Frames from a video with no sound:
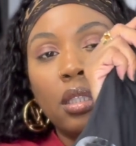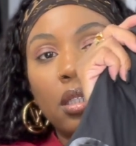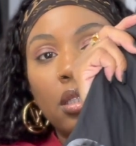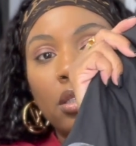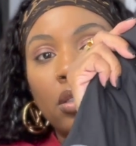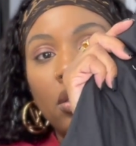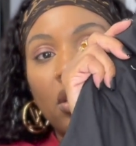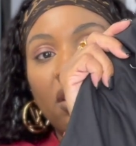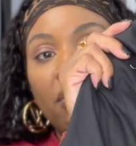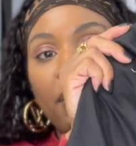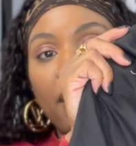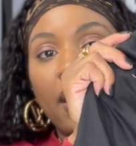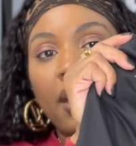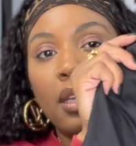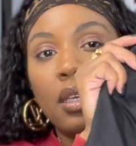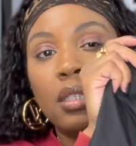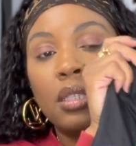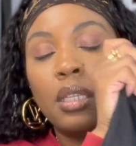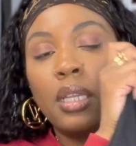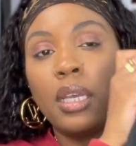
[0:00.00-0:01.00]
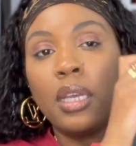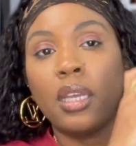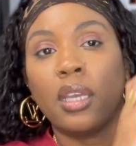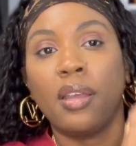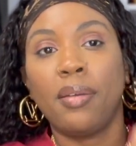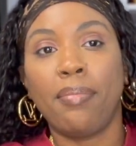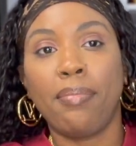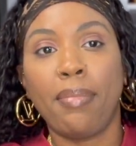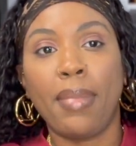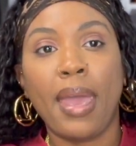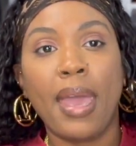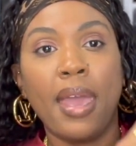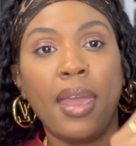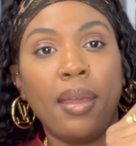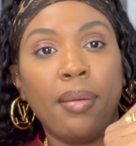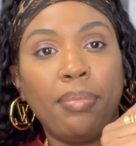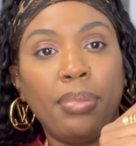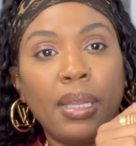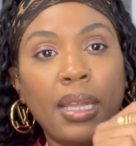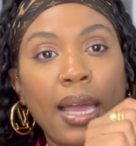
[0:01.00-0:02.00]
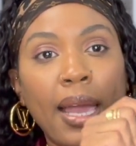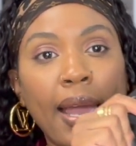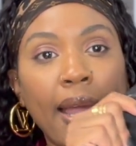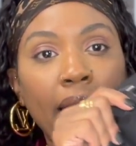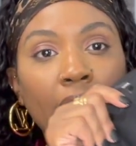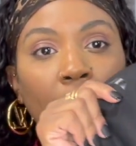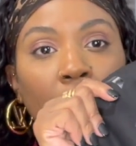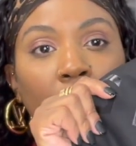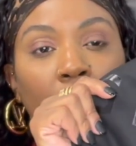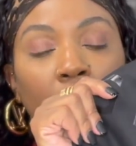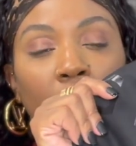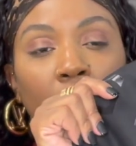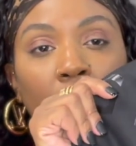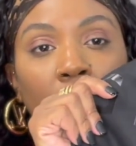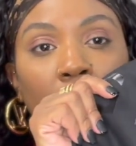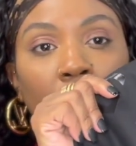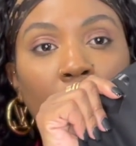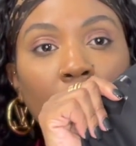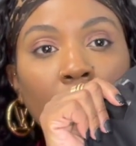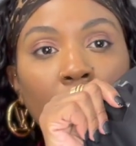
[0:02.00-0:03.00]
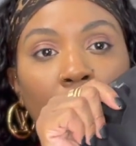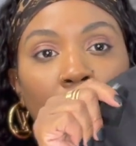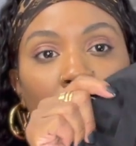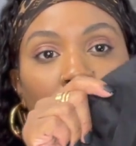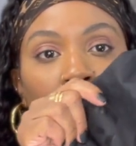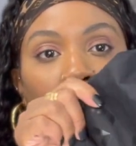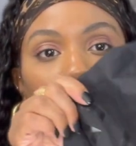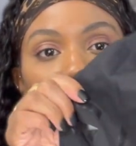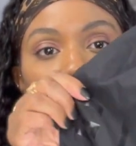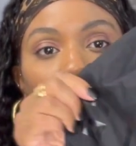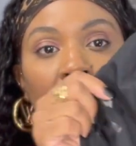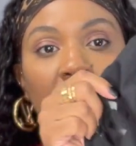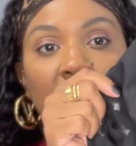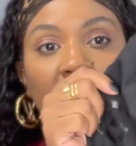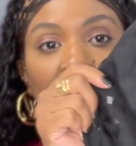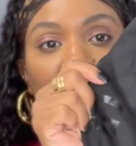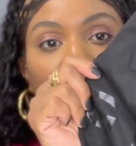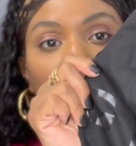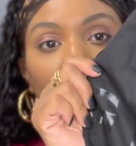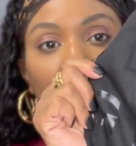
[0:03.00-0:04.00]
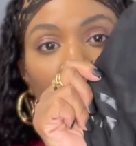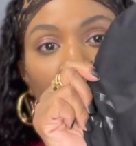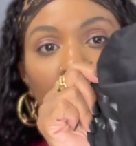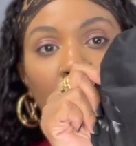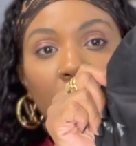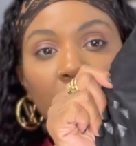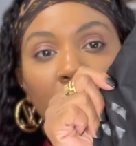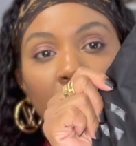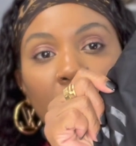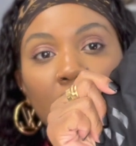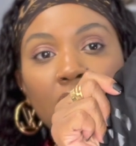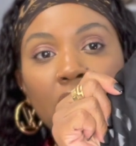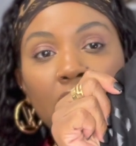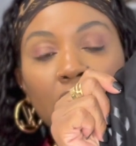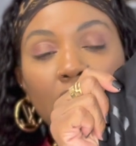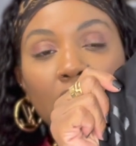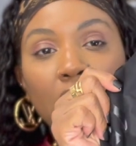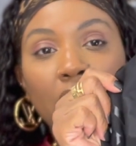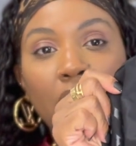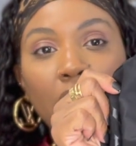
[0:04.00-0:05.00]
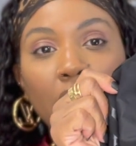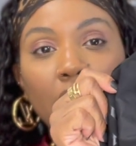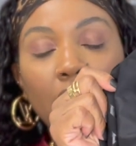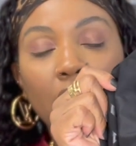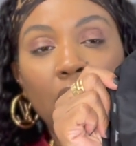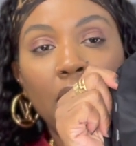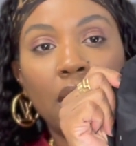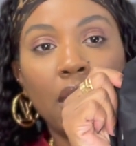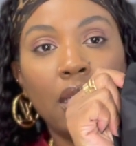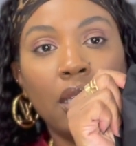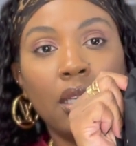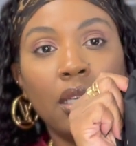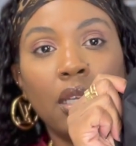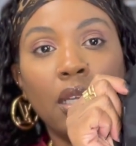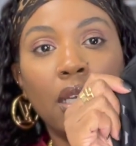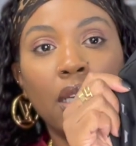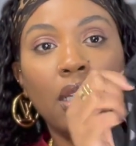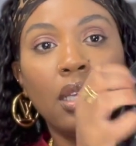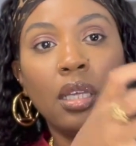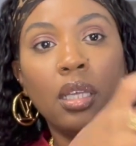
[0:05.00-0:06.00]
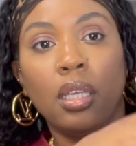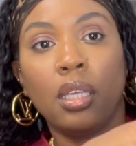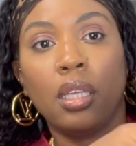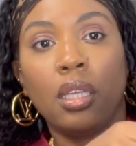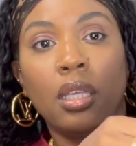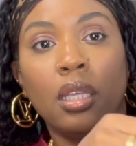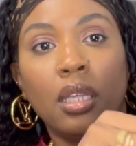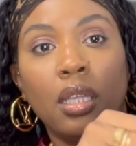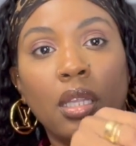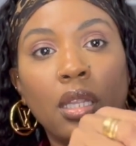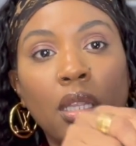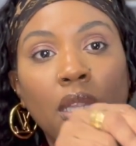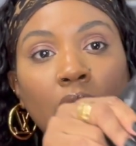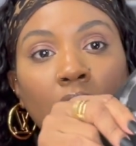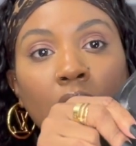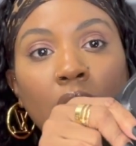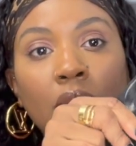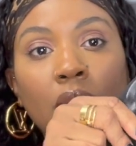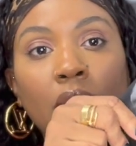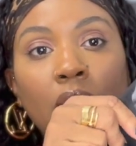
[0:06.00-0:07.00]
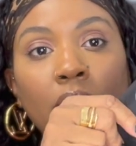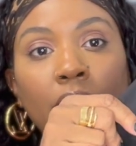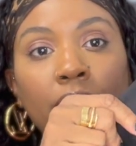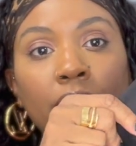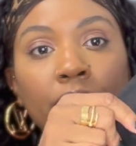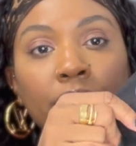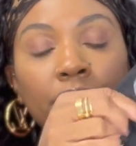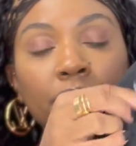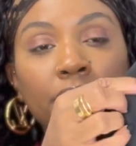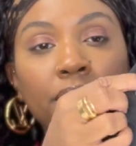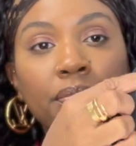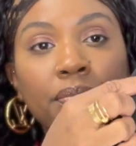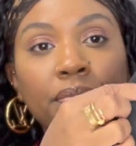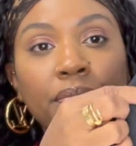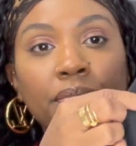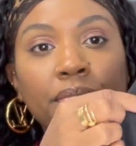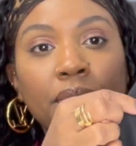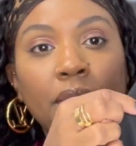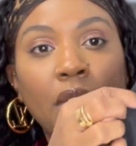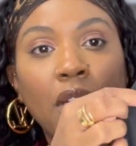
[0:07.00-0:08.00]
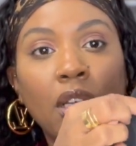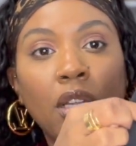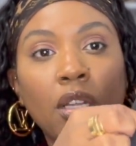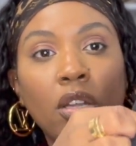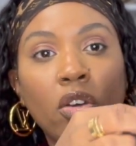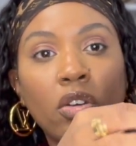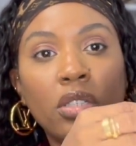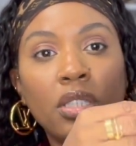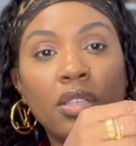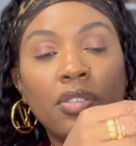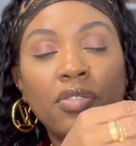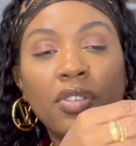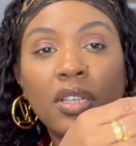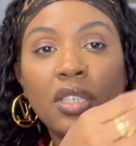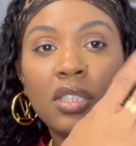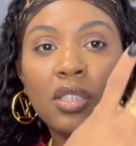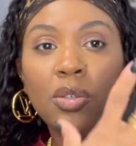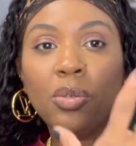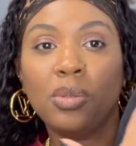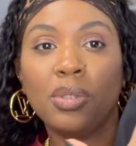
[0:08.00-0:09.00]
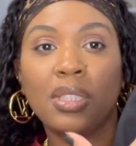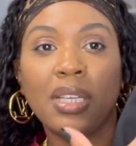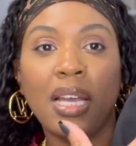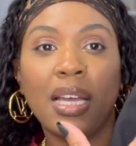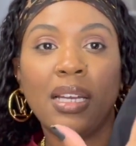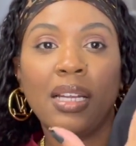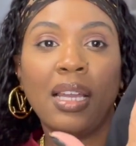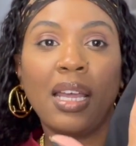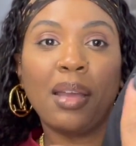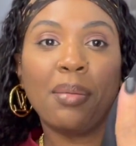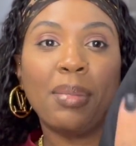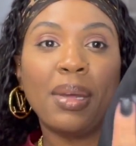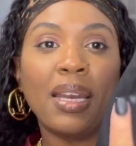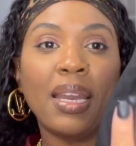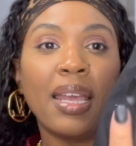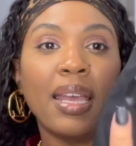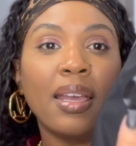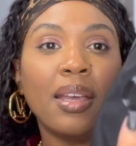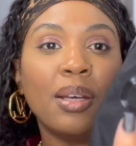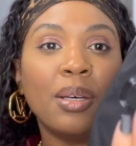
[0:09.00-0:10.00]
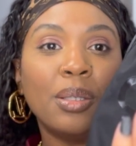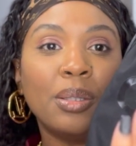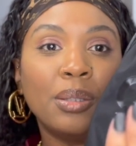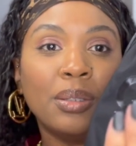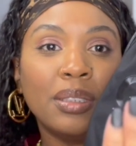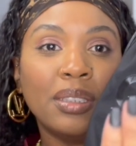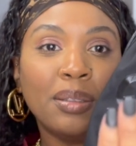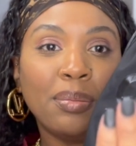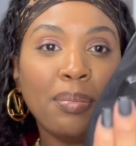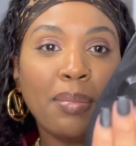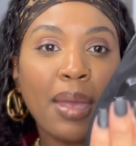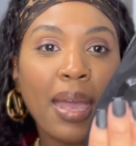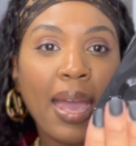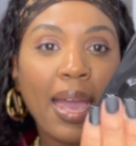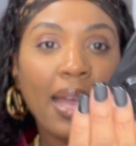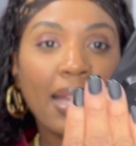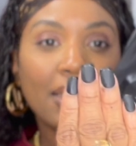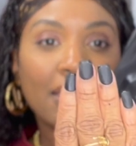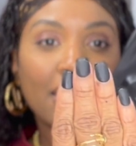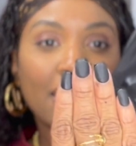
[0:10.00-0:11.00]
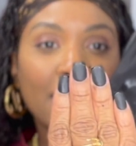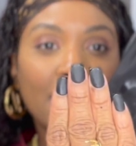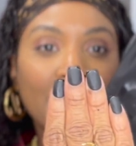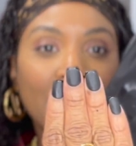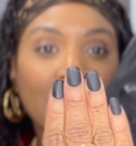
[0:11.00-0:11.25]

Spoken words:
So the bag is like a matte black, and the Givenchy is like in the glossy finish. Oh, it's kind of like my nails, matte